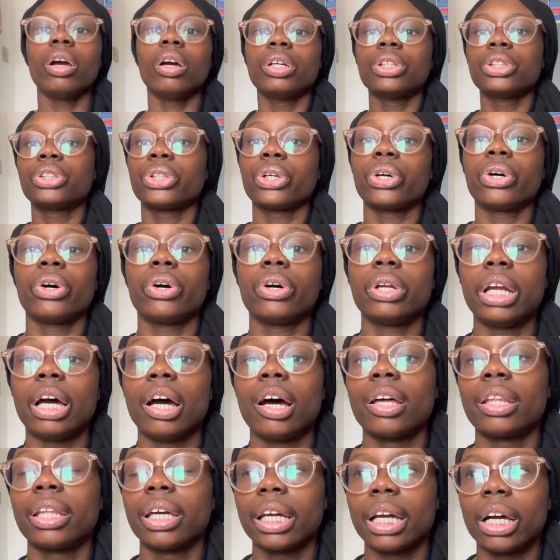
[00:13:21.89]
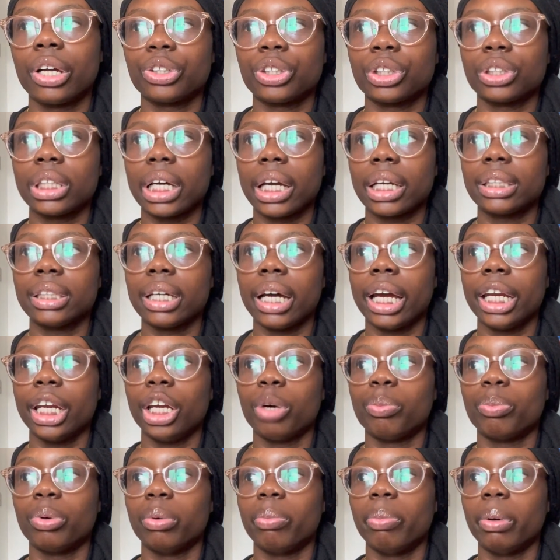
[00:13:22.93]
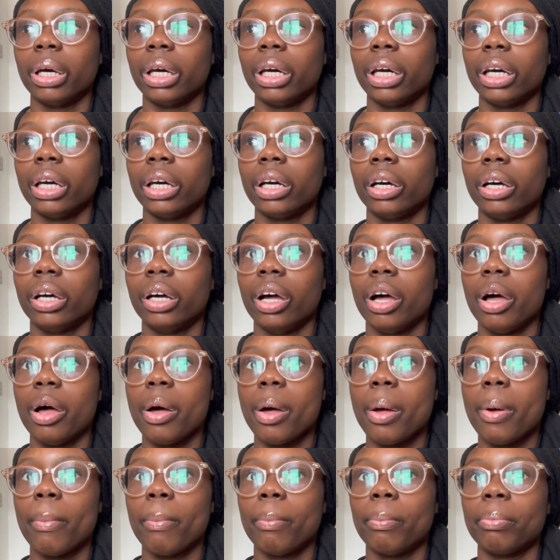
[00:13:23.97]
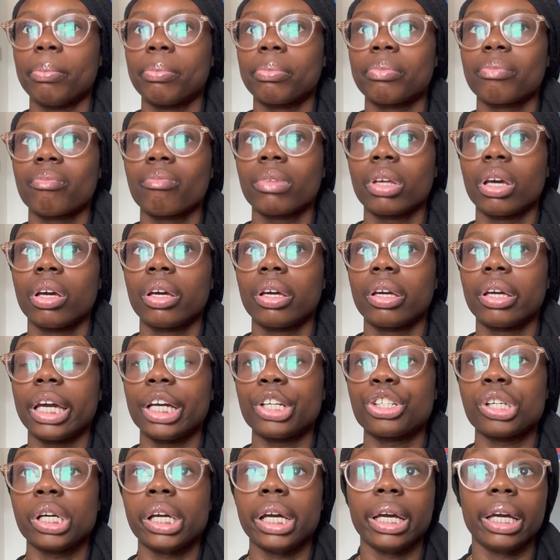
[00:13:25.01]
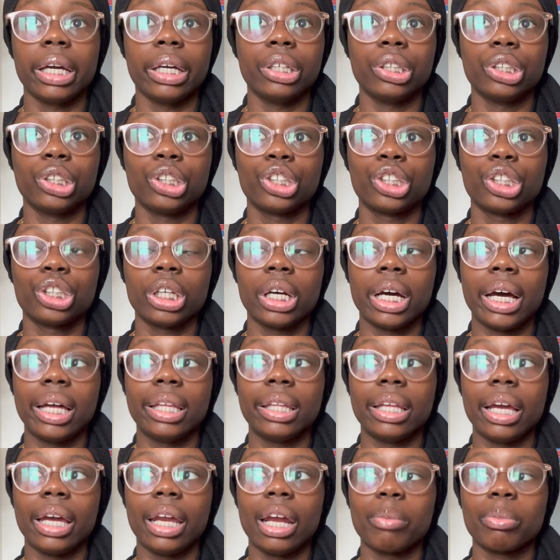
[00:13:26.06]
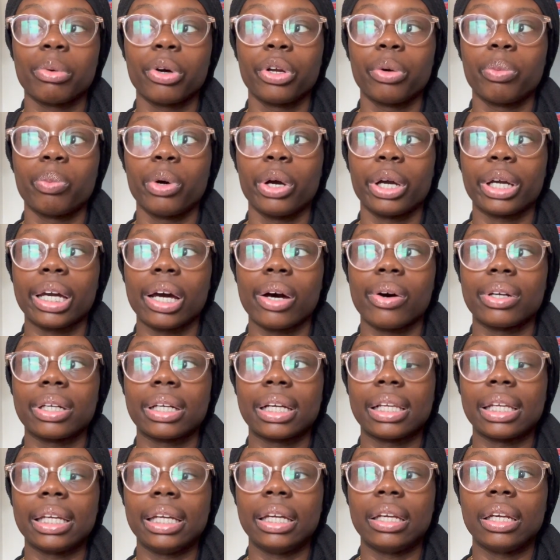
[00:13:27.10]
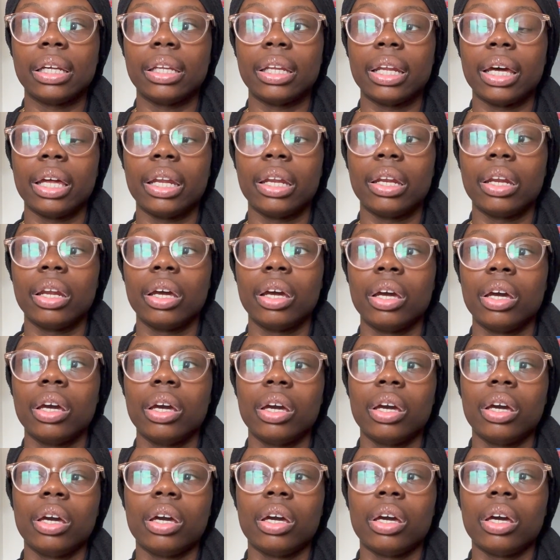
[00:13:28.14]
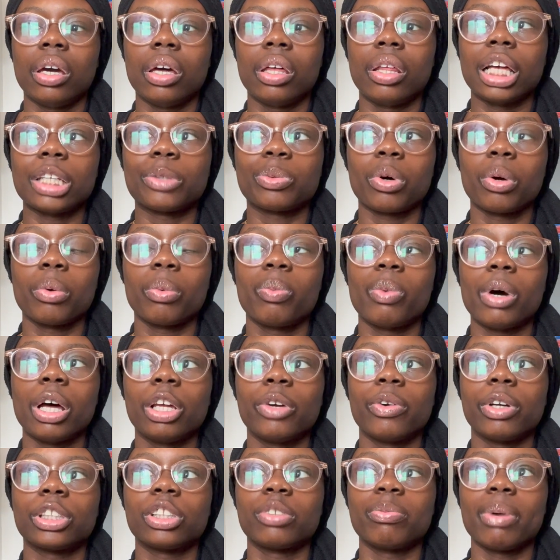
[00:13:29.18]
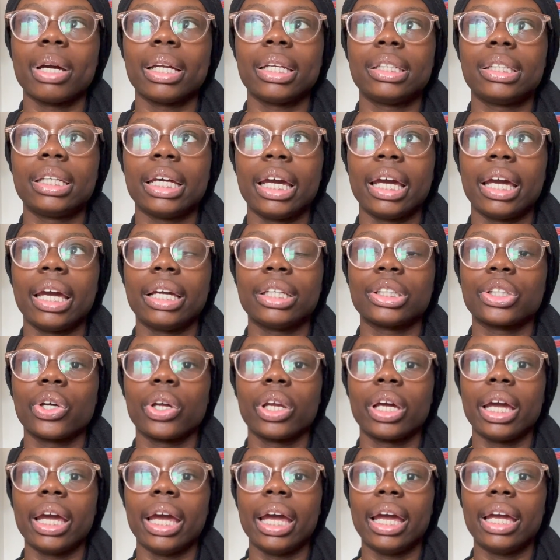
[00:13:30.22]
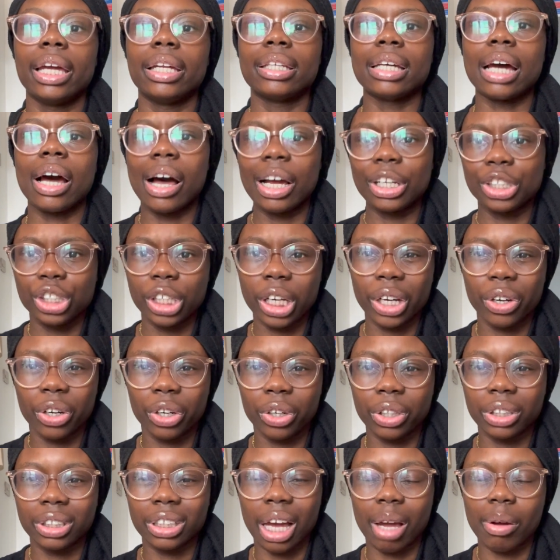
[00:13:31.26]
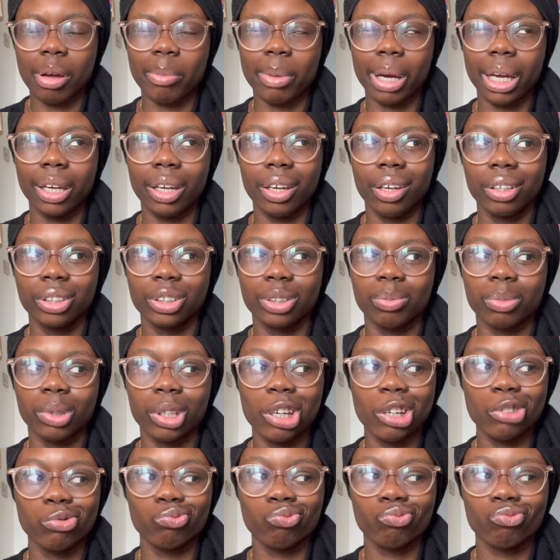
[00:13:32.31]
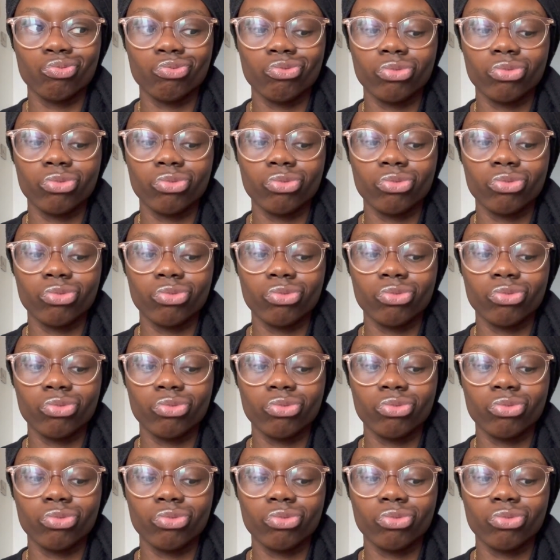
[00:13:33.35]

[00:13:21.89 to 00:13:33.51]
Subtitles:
So now I think I'll just like tidy up a bit, get changed, and then I'm gonna work out and clean, and then that's probably where the rest of my day is gonna end. Actually, I don't know the time I eat something.